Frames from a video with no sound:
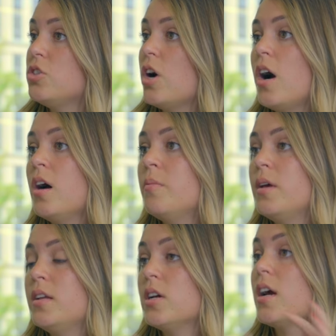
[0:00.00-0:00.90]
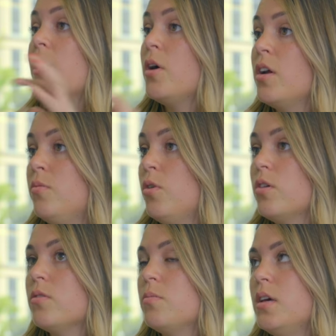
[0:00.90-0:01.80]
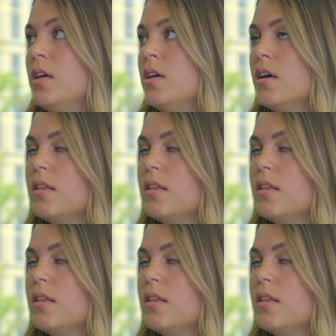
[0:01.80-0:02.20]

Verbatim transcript: job to come on and work with me.